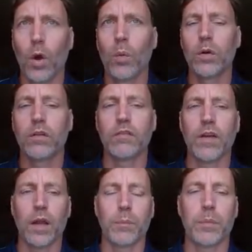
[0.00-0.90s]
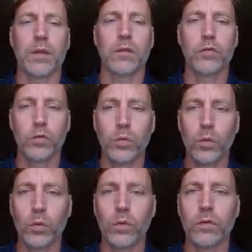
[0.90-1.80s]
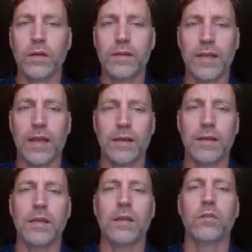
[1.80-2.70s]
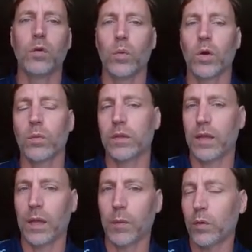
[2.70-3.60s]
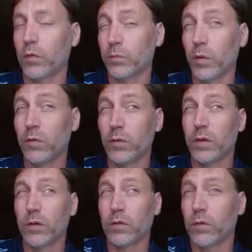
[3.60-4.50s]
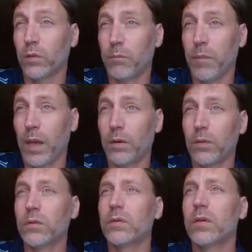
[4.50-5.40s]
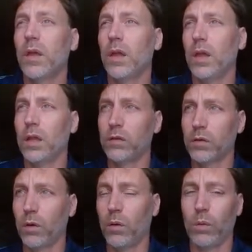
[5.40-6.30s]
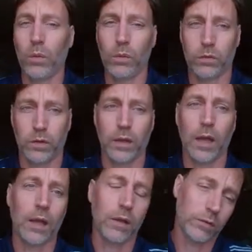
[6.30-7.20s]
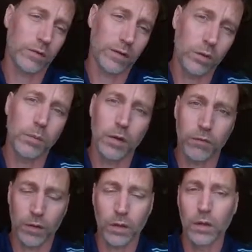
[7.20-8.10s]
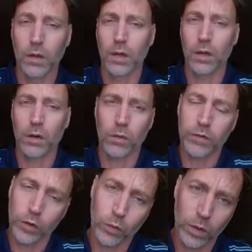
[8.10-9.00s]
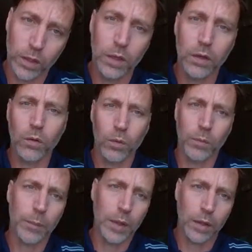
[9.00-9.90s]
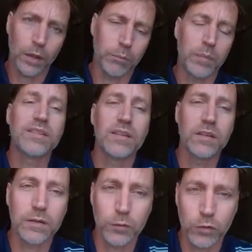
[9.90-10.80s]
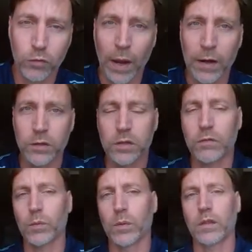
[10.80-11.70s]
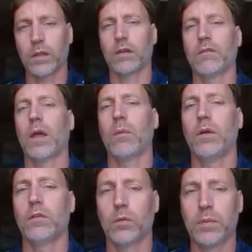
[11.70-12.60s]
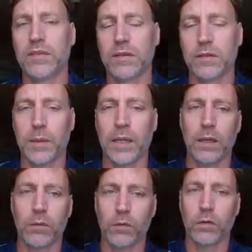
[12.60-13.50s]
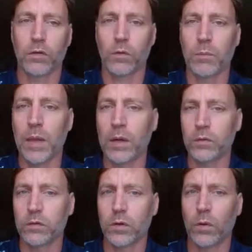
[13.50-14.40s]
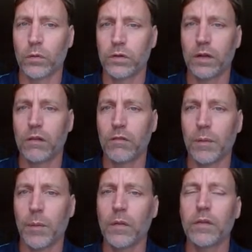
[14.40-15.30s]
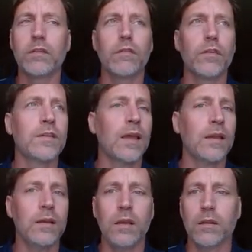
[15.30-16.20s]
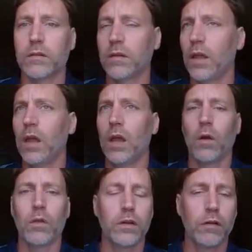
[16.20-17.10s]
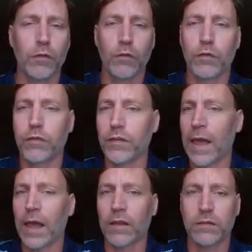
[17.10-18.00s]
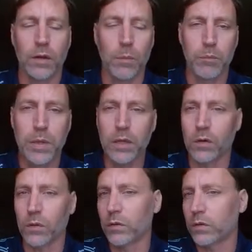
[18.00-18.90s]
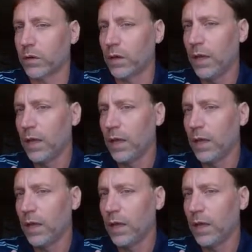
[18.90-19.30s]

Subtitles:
were developing tools and techniques to work with chemicals, mostly to turn metals into gold. So it was a little bit of a greed, or maybe a business strategy, if you want to think of it that way. As their business plan was to turn metal into gold. So they developed all these different techniques and all the different flasks and beakers and